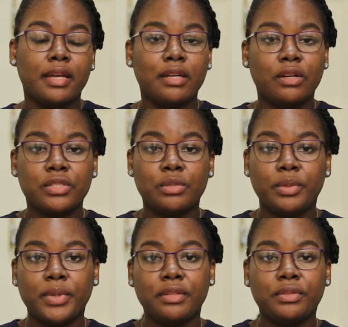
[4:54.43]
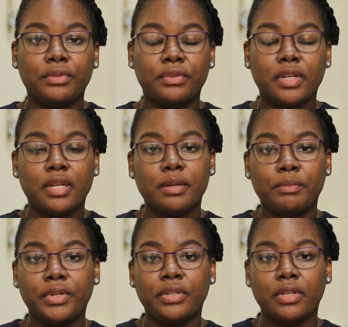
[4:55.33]
Also, we went through
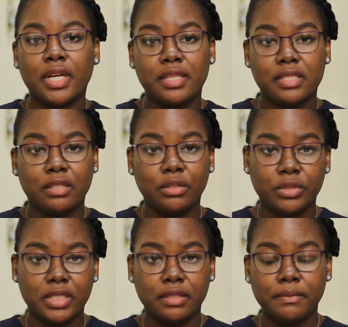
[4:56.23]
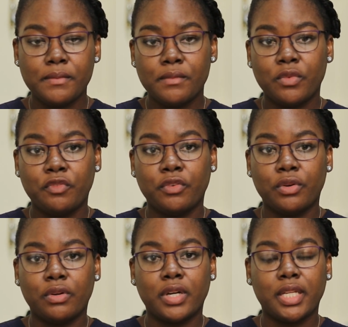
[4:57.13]
embryo catheter loading
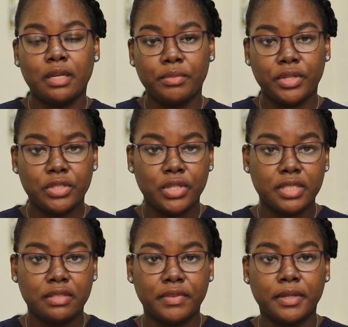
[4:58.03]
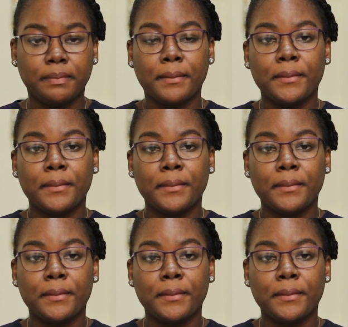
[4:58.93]
for an embryo transfer.